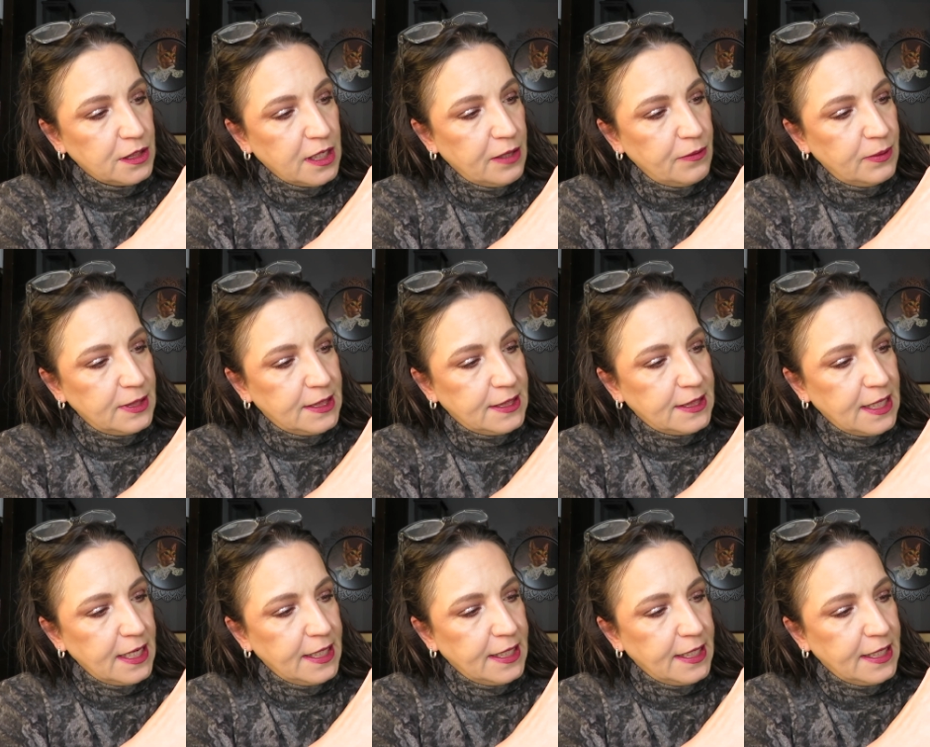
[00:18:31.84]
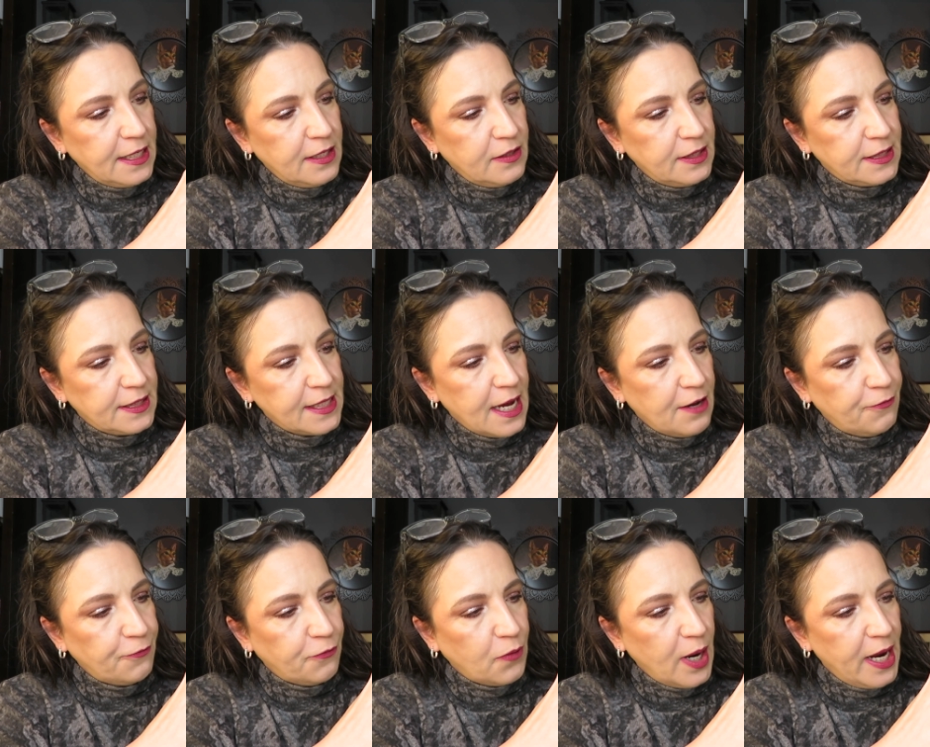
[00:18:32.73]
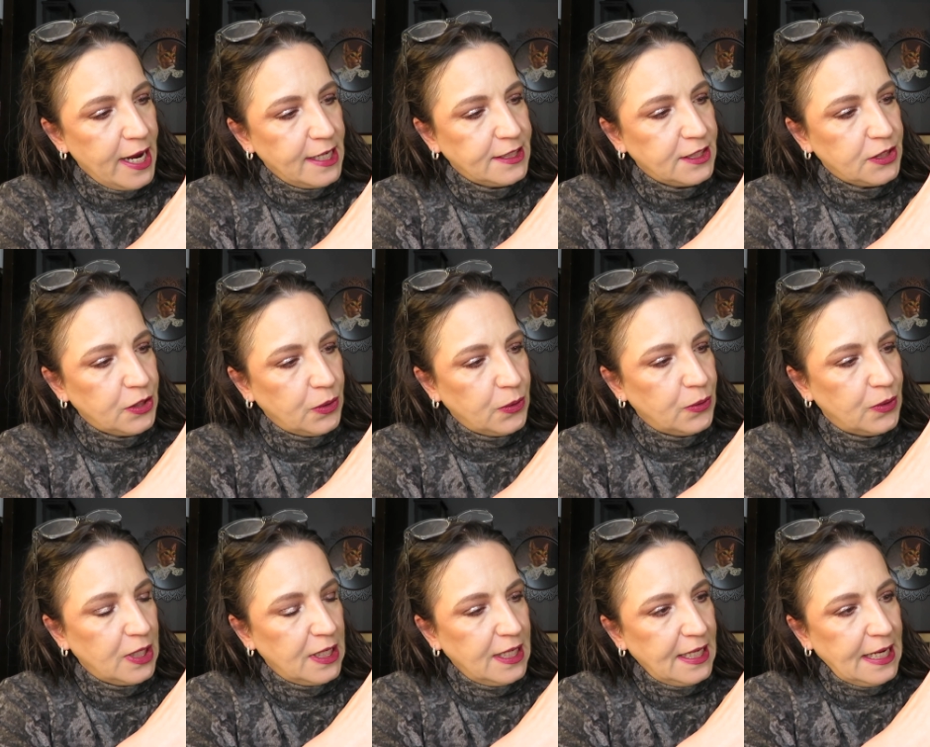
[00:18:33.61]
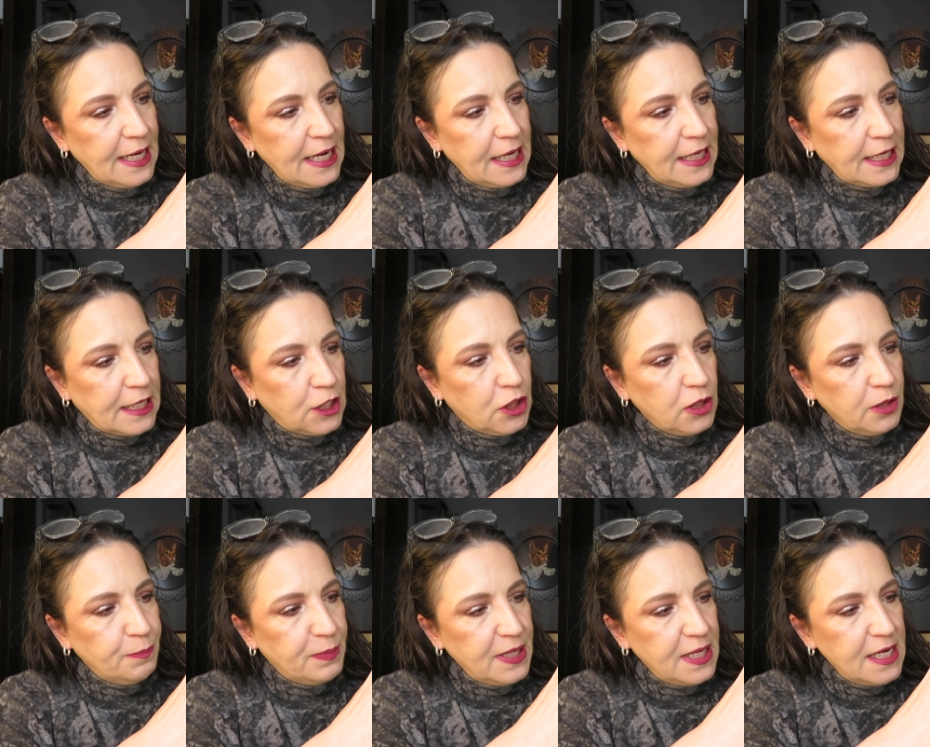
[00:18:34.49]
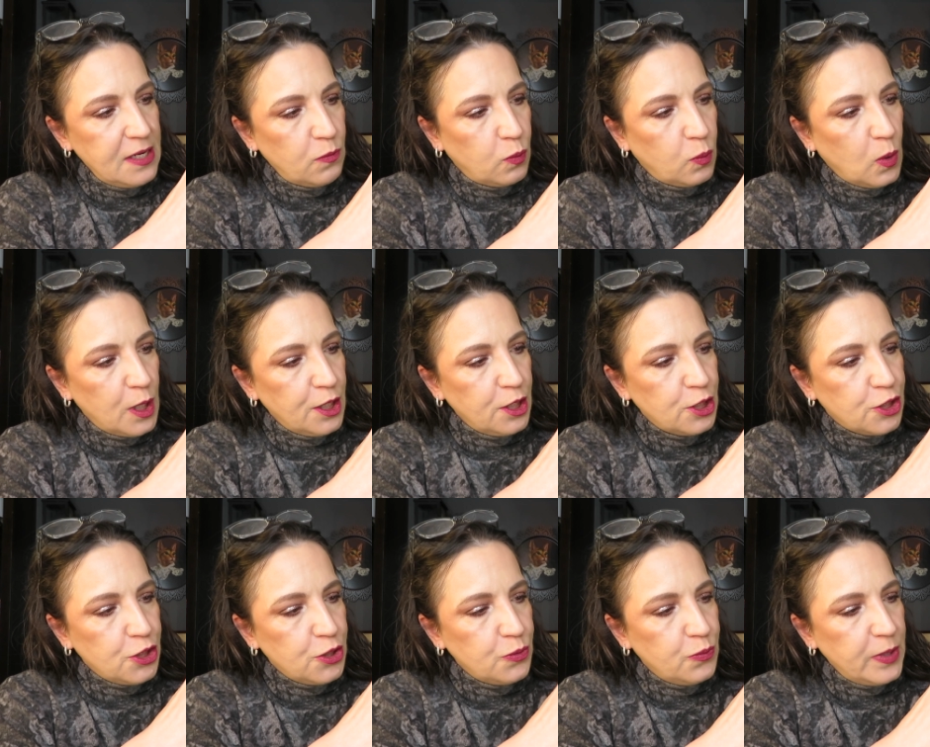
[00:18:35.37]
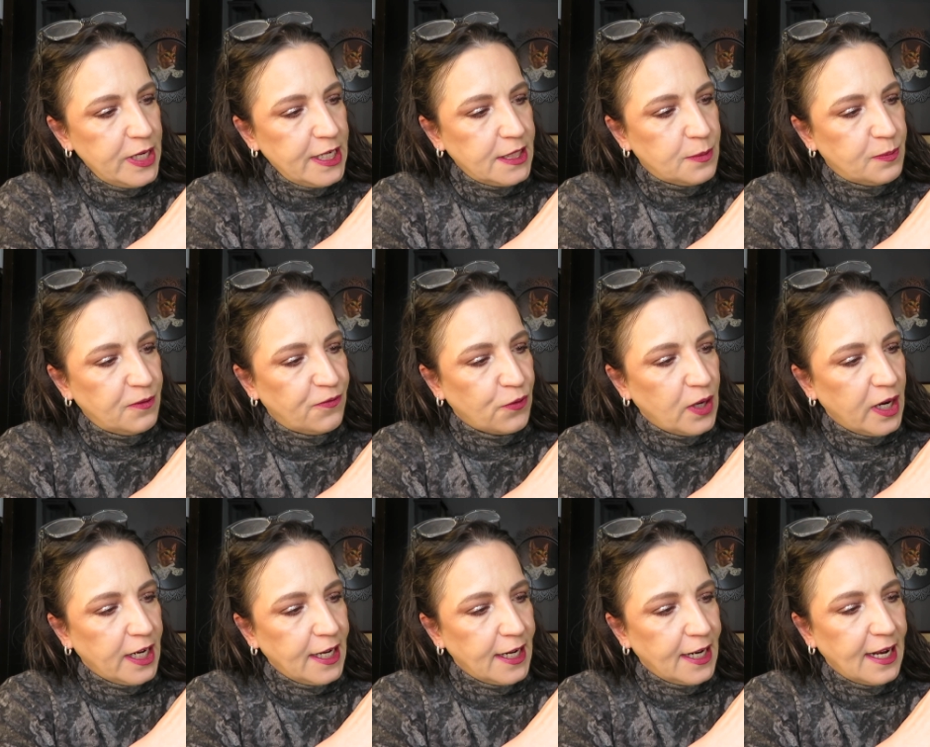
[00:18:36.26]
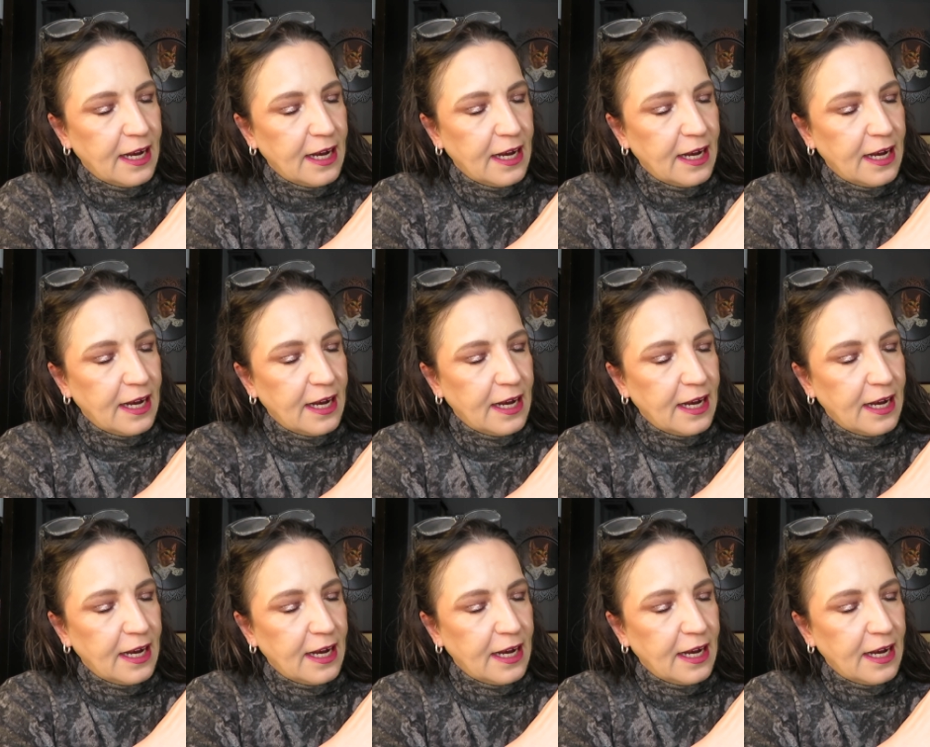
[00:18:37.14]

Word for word: I would say here is halfway, so it could be 1 or 2 weeks before I get